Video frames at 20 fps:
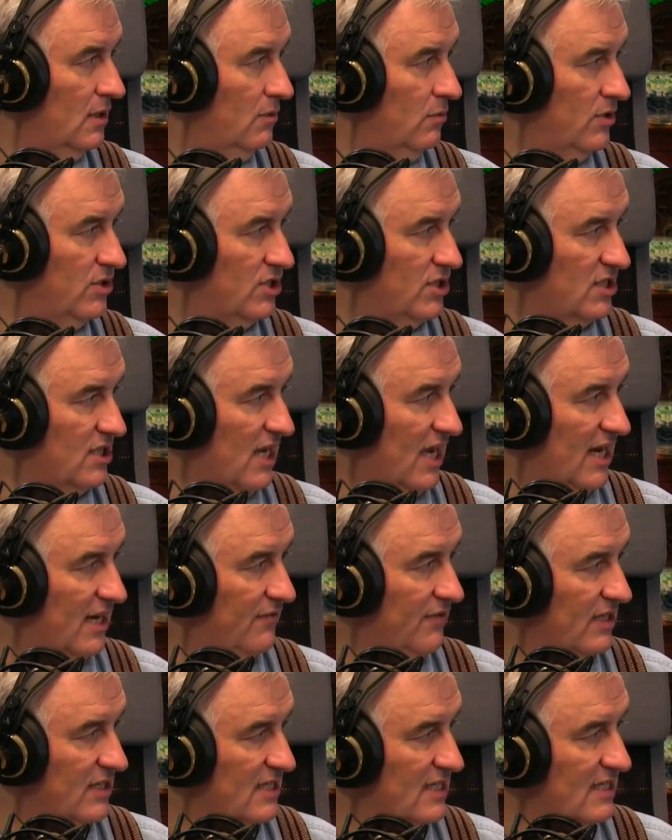which is kind
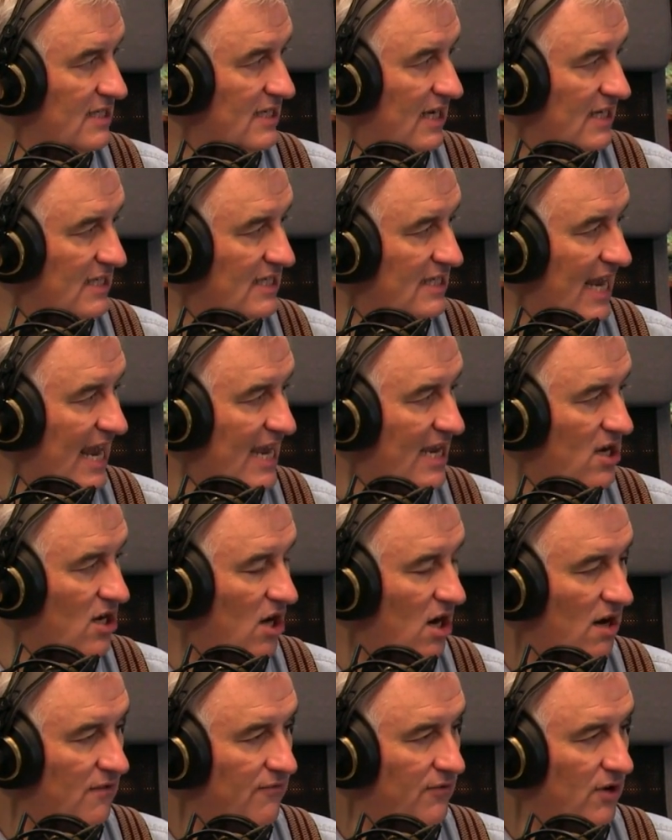of a
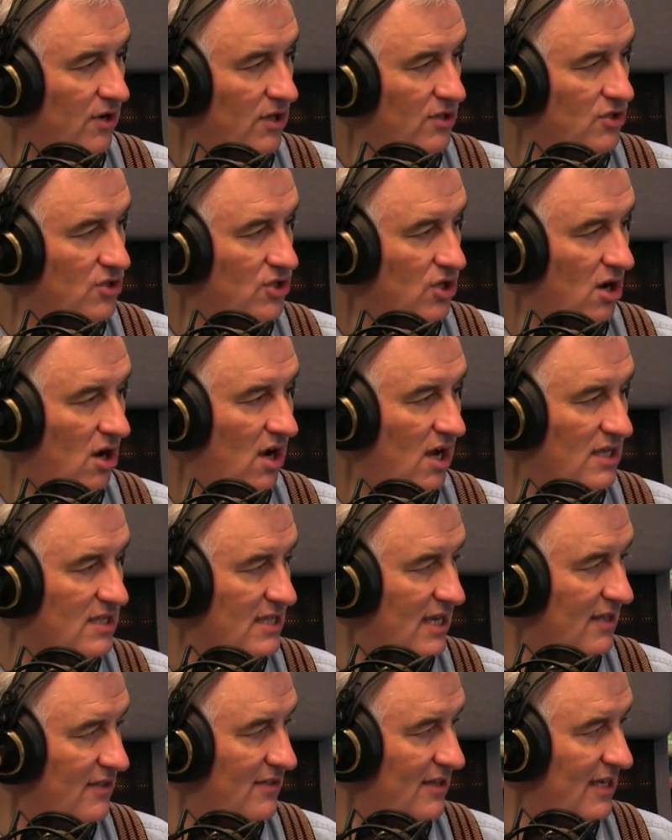takeoff on
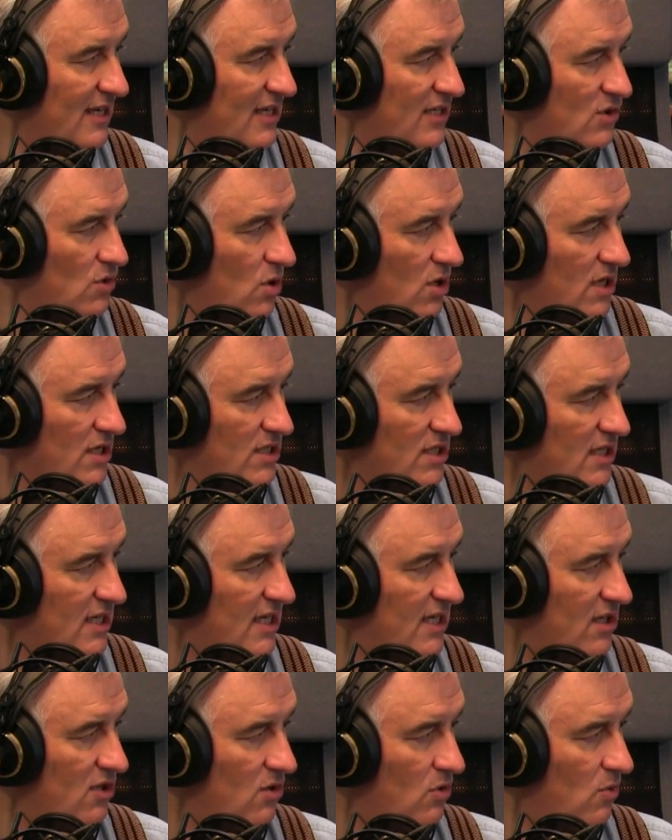JAWS, I think, because Orca is a
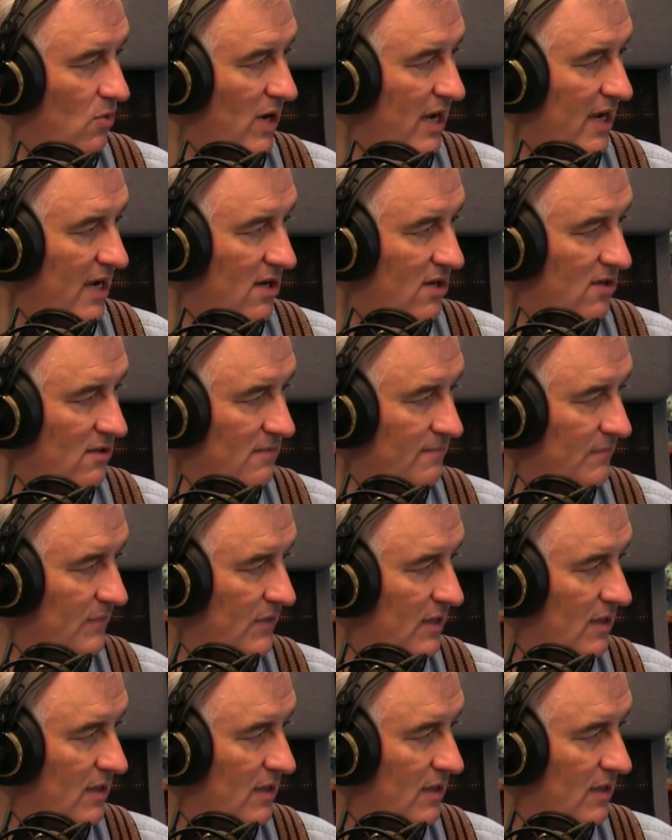killer whale.